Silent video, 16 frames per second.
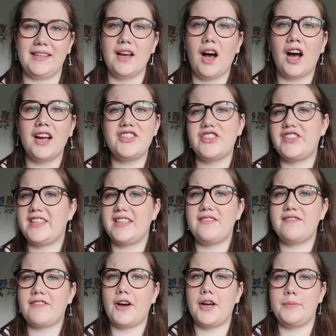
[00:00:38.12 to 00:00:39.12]
I just
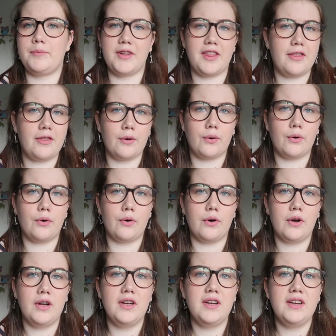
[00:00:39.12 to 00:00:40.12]
didn't vibe with
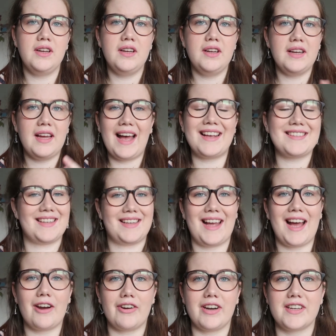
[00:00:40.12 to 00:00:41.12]
Thor as a
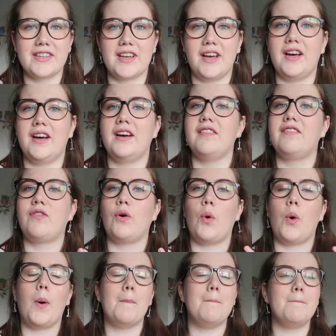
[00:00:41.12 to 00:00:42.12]
character
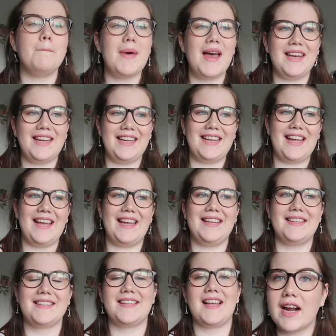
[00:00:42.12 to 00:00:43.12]
for many
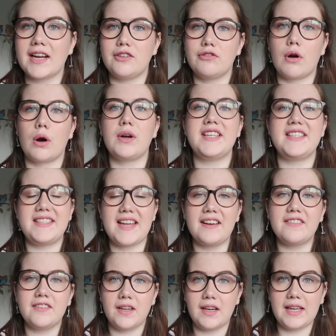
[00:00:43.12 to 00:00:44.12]
years. Ragnarok is
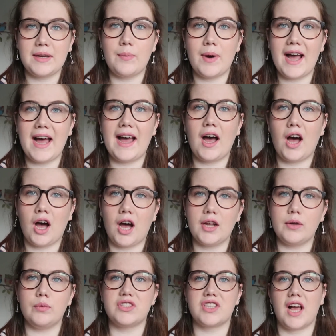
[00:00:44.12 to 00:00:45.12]
definitely where
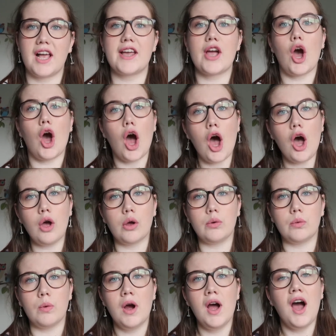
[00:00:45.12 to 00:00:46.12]
I was like,
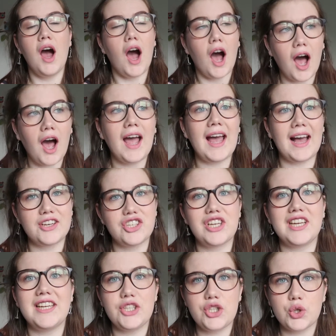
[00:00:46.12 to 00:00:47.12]
oh, I
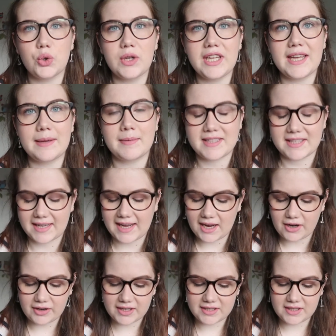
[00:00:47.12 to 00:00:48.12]
actually enjoy him as a
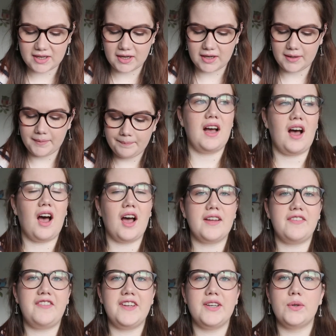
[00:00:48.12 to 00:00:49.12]
character. I
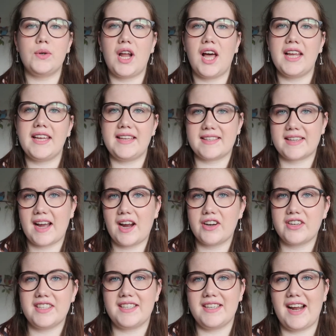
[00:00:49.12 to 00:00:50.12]
feel like his
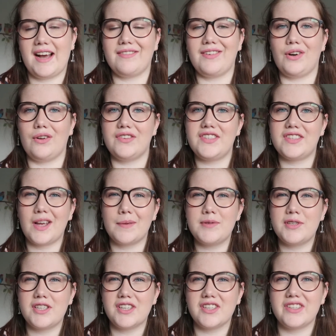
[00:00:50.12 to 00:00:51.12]
character didn't have a lot of
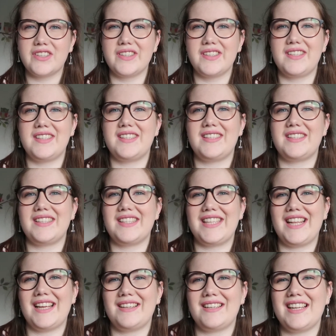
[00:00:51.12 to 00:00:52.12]
substance.
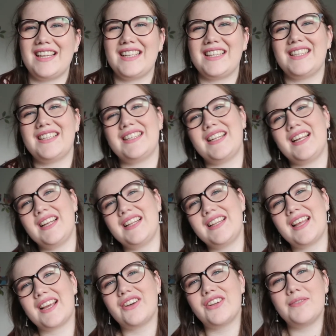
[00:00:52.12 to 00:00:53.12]

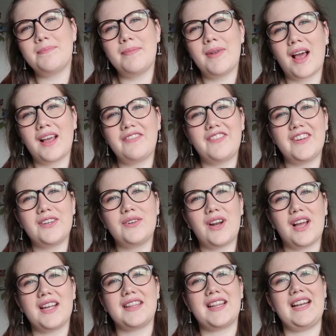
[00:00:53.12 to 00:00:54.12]
I feel
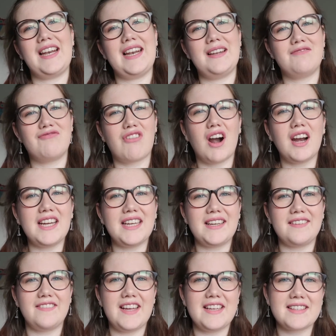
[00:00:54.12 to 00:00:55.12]
like the
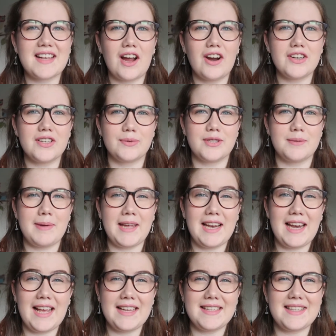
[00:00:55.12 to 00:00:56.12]
writing for his character was a bit
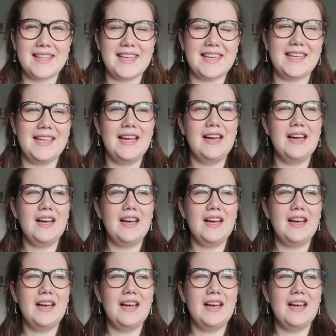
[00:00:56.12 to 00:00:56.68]
lazy.